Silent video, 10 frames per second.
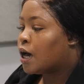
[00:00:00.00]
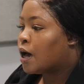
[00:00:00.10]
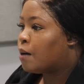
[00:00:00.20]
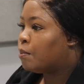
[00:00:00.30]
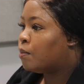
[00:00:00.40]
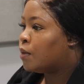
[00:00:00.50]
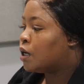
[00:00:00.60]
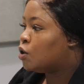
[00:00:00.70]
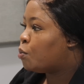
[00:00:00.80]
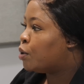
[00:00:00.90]

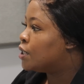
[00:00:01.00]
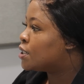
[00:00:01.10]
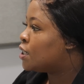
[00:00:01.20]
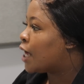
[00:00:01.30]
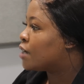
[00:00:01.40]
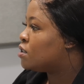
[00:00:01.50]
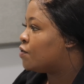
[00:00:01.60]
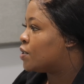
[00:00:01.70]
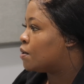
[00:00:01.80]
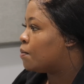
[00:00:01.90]
in your political
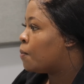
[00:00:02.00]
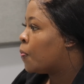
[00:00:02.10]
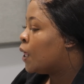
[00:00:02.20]
activism.